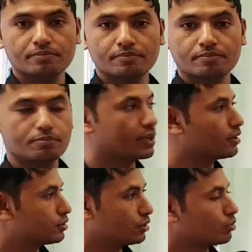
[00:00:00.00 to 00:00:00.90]
Because
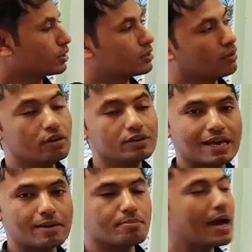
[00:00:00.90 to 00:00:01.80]
it was a long time
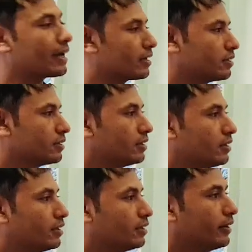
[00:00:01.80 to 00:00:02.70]
back.
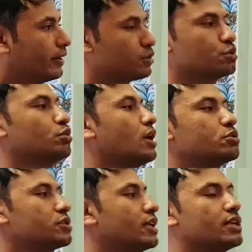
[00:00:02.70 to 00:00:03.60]
It's
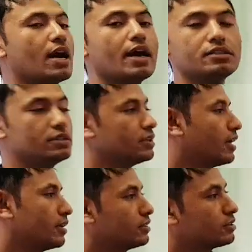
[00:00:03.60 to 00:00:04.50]
2019 and
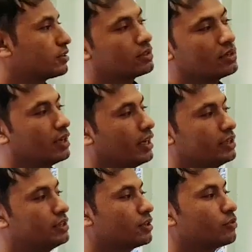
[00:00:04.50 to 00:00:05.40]
it's
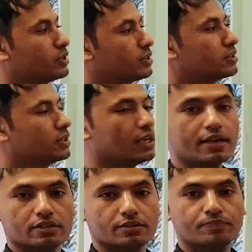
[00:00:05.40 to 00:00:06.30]

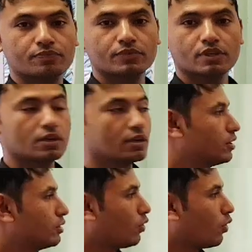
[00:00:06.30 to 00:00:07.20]
1869.
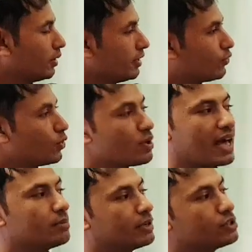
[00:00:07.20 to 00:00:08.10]
Only few
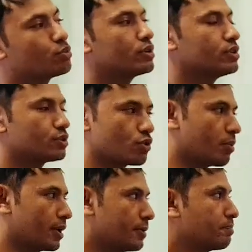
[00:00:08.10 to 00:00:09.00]
elements were discovered.
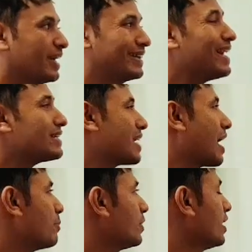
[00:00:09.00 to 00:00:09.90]
At that
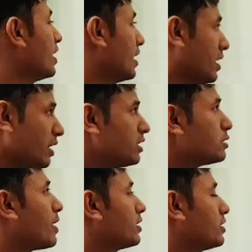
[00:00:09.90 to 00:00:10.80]
time, he
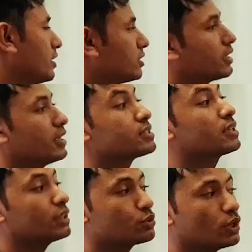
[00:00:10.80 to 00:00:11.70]
divided
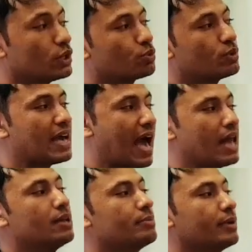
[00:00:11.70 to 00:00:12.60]
63
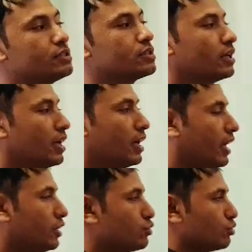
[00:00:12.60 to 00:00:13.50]
elements
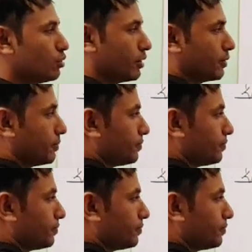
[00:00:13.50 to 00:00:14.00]
into